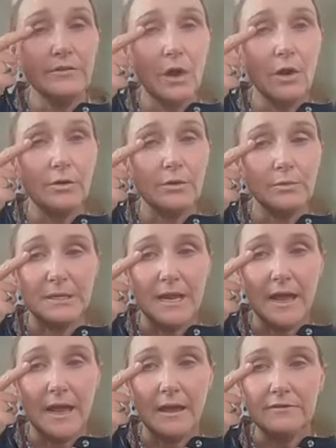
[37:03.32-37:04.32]
of older
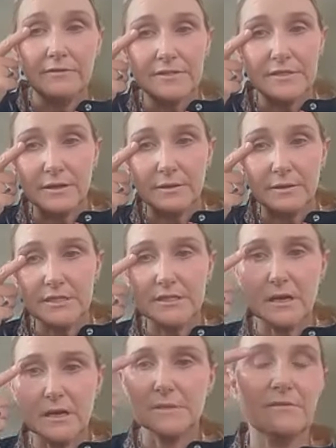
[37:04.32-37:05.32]
women have, sorry, what's
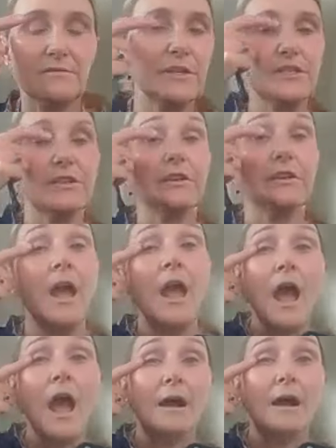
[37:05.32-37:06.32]
the time,
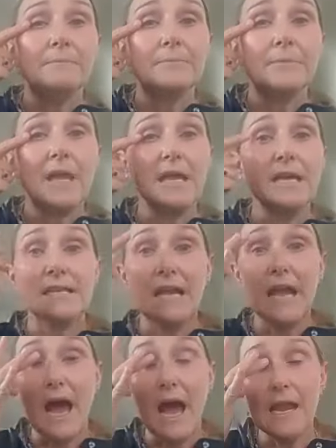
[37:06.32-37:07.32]
10:42, is
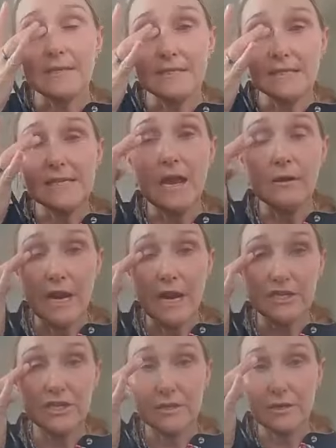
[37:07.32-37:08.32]
colour
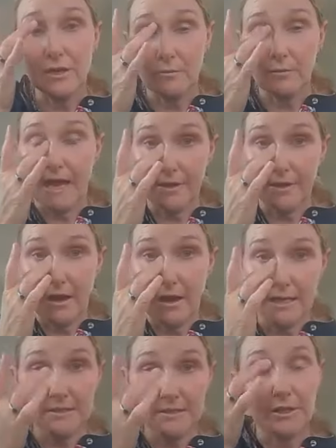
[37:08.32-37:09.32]
discoloration around the
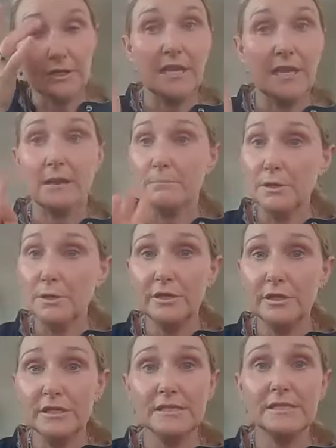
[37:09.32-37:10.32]
eye. So you get
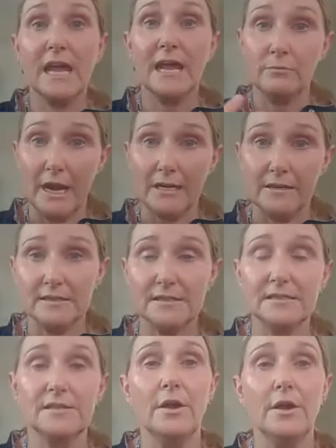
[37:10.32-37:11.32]
blueness and
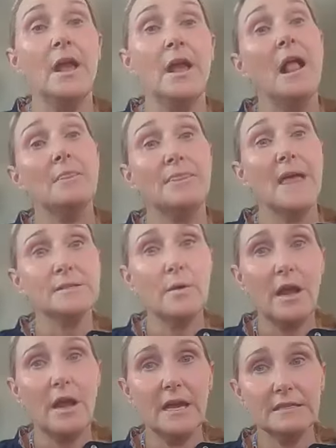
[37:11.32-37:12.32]
redness. So
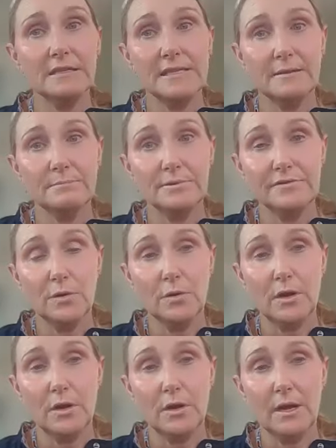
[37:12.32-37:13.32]
that's why I said
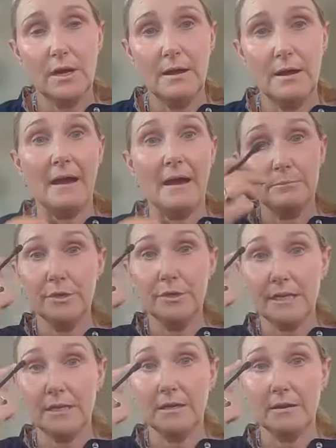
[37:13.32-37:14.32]
before about
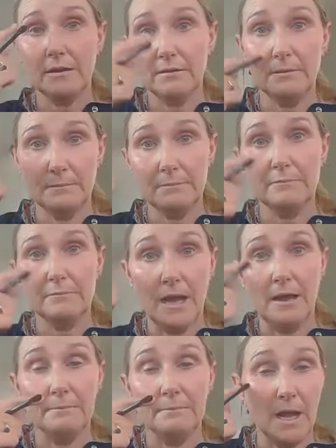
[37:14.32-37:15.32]
putting
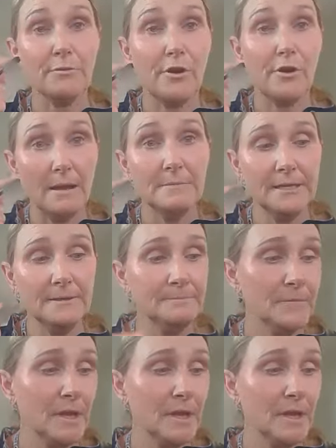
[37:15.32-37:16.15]
a primer.